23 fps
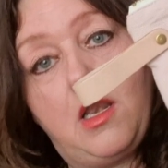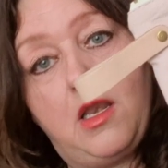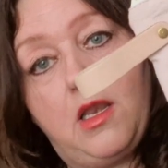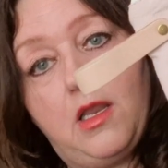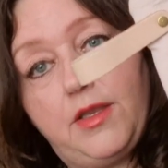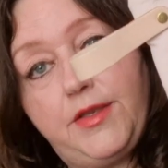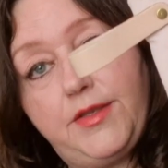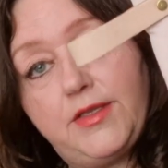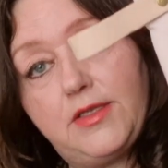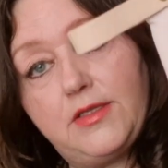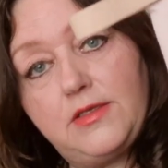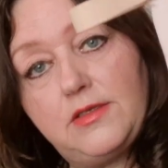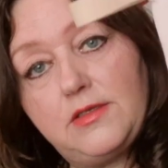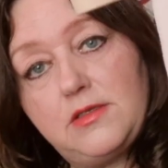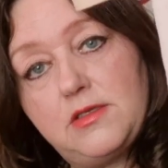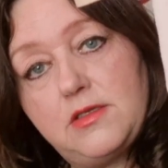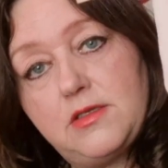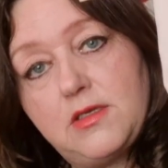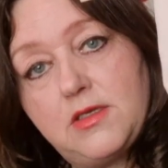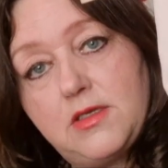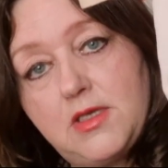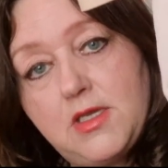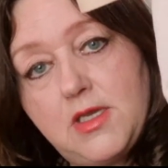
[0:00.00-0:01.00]
London
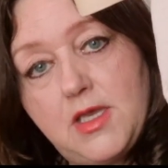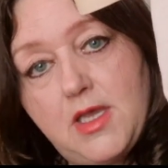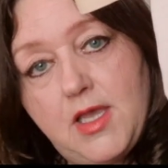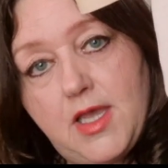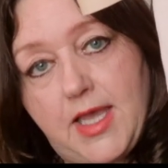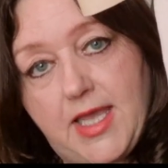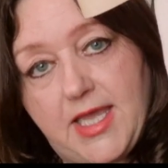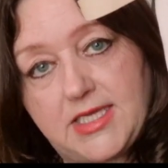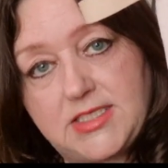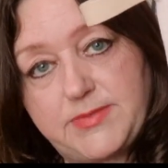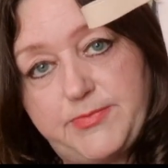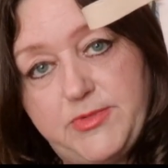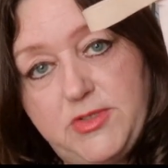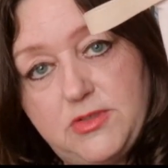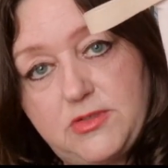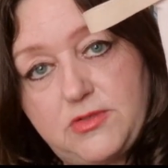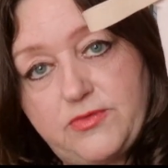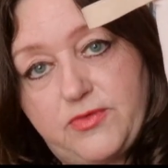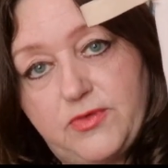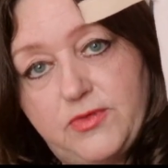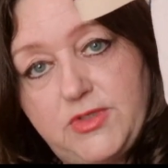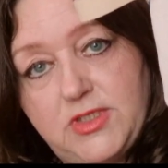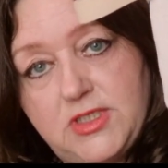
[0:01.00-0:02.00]
at
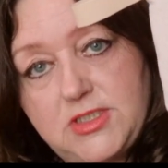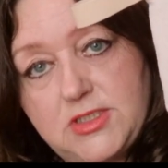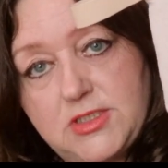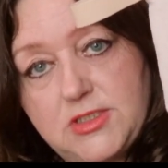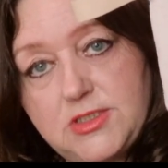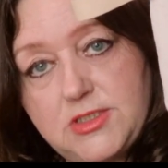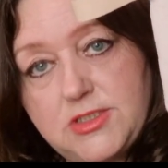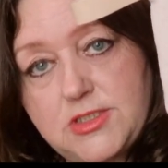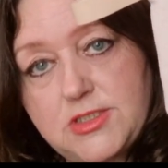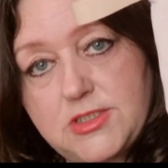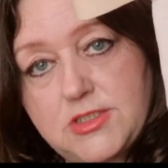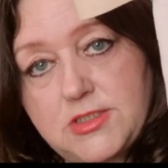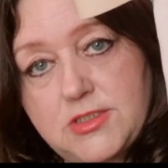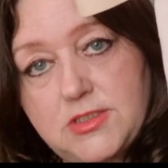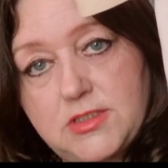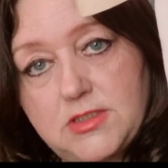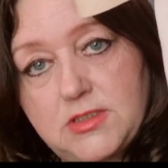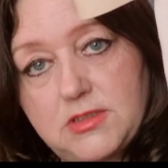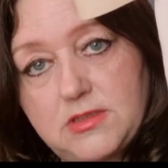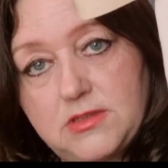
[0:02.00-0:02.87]
Beautiful Knitters.